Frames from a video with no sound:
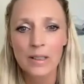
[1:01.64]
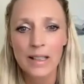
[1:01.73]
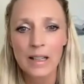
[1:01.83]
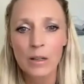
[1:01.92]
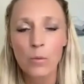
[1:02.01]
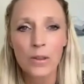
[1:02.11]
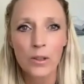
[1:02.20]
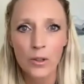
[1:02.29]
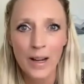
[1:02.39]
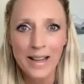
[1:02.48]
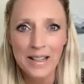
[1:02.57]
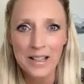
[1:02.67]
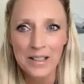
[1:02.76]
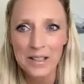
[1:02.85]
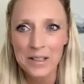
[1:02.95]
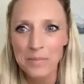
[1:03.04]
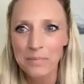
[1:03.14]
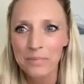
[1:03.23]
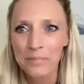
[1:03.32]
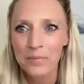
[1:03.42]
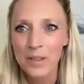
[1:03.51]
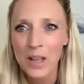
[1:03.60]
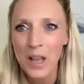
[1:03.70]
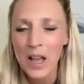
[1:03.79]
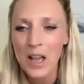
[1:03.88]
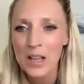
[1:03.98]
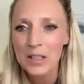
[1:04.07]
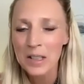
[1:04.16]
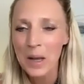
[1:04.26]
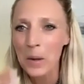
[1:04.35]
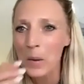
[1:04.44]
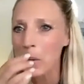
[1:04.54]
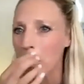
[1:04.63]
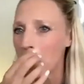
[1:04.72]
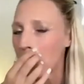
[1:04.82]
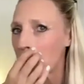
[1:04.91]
leading with your greatness. So,